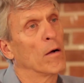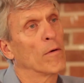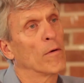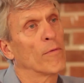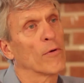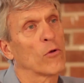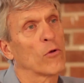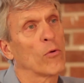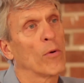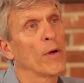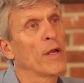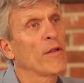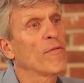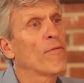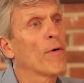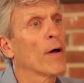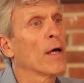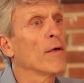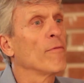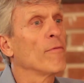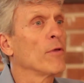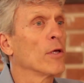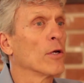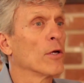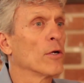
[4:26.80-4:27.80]
Over
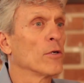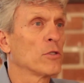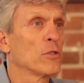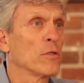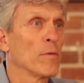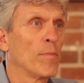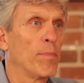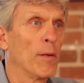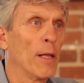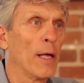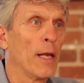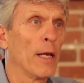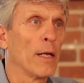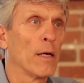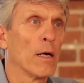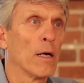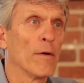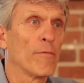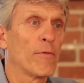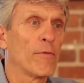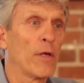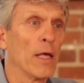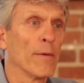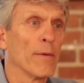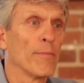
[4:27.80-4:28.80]
25 years of planning
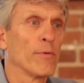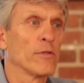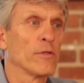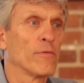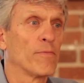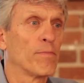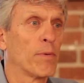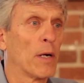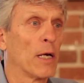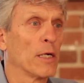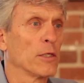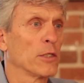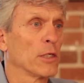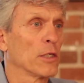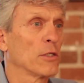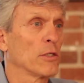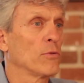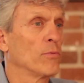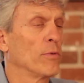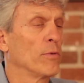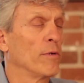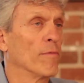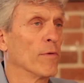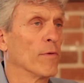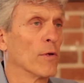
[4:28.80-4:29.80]
off-campus
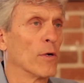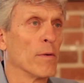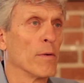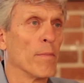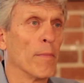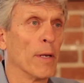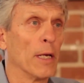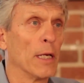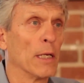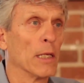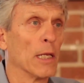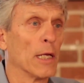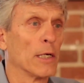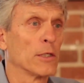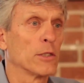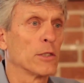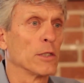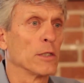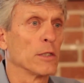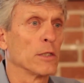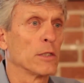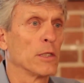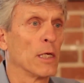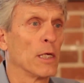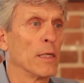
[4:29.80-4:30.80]
projects, we've learned many
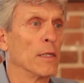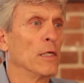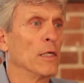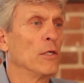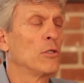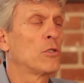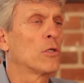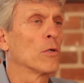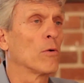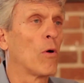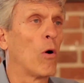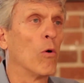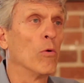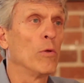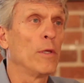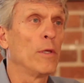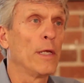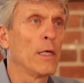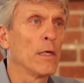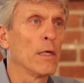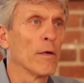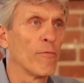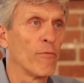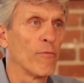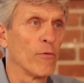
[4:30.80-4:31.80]
lessons, and these are
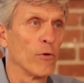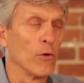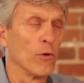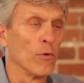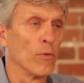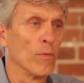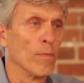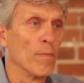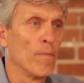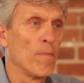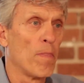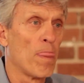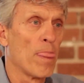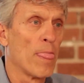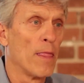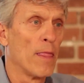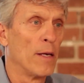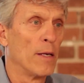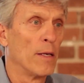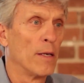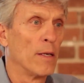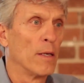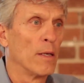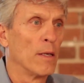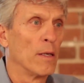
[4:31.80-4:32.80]
only a few.
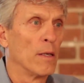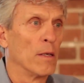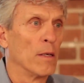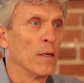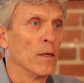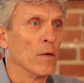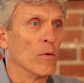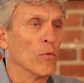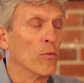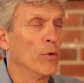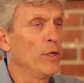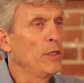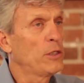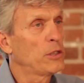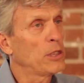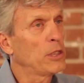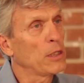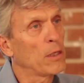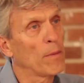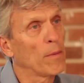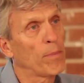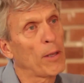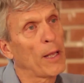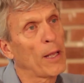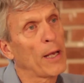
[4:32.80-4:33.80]
We see
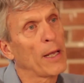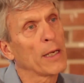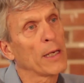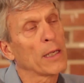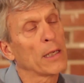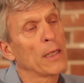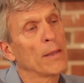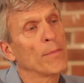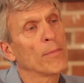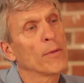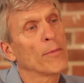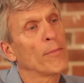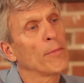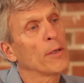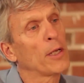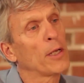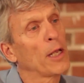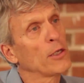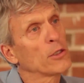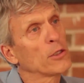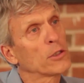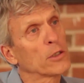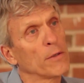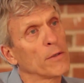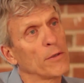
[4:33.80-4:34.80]
the planning and
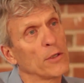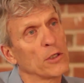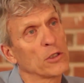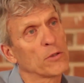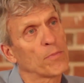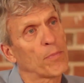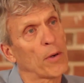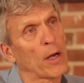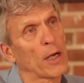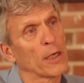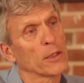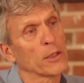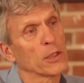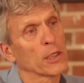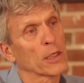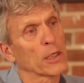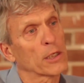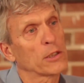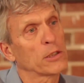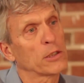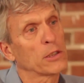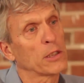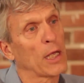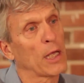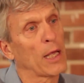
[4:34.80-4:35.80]
implementation of these
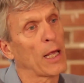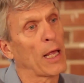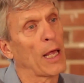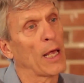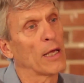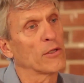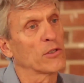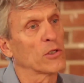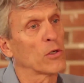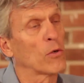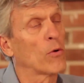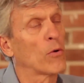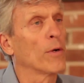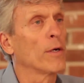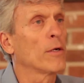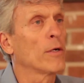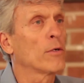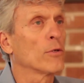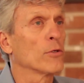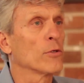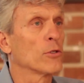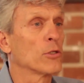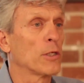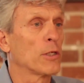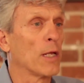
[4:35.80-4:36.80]
projects as a
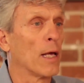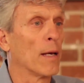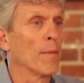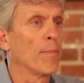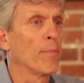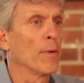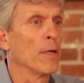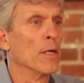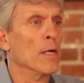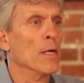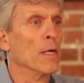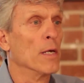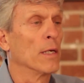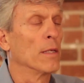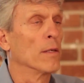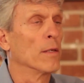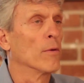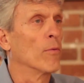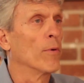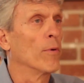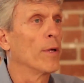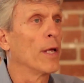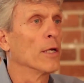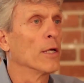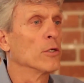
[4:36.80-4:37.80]
critical step in the
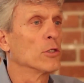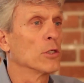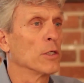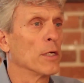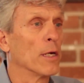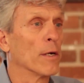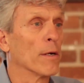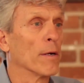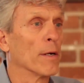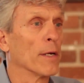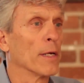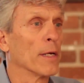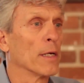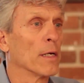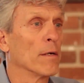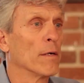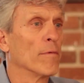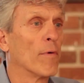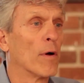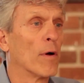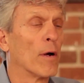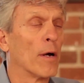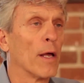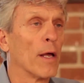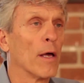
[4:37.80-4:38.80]
re-engineering
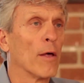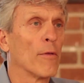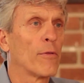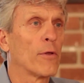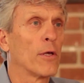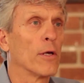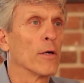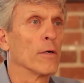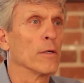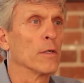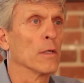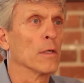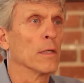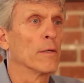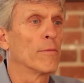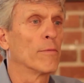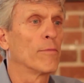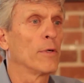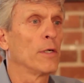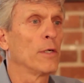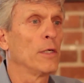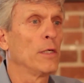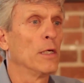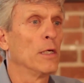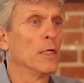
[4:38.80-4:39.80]
of our healthcare
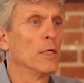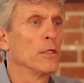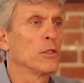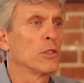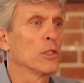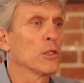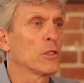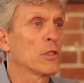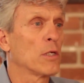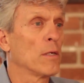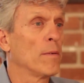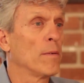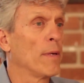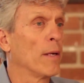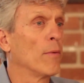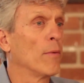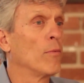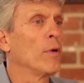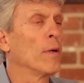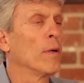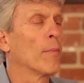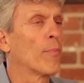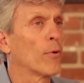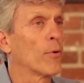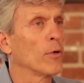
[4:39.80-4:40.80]
delivery system, and
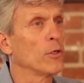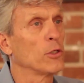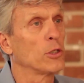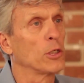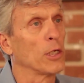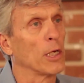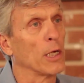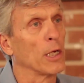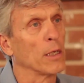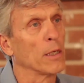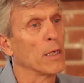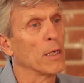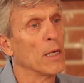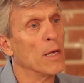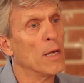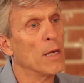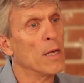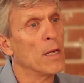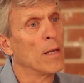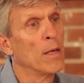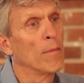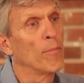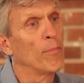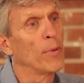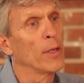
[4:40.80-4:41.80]
we appreciate
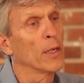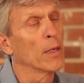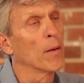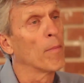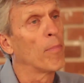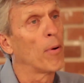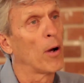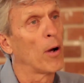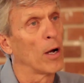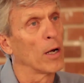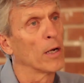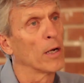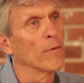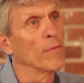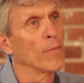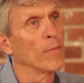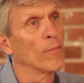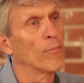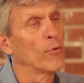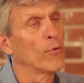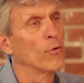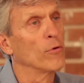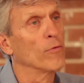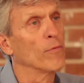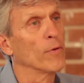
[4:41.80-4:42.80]
being a part of
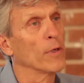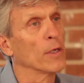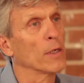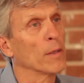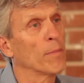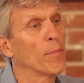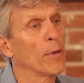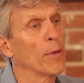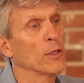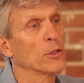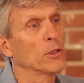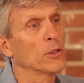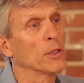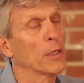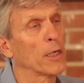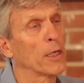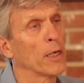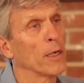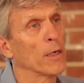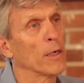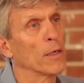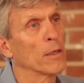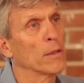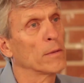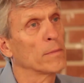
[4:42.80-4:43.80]
improving patient
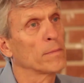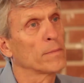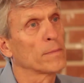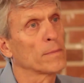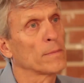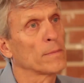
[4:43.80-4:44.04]
care.